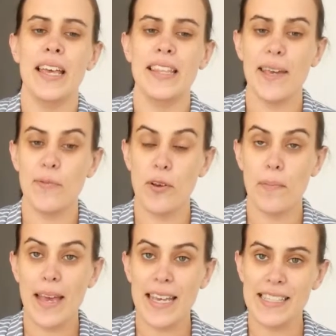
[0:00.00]
They were
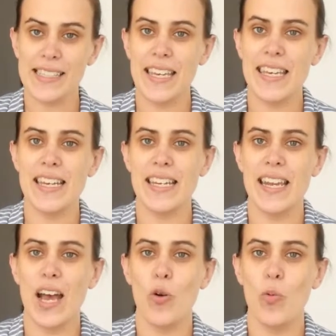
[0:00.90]
amazed that he could
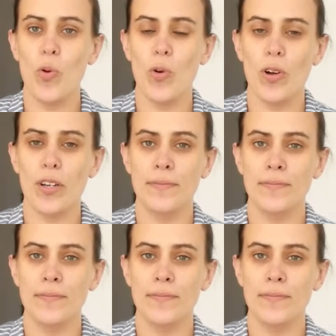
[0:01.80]
now walk.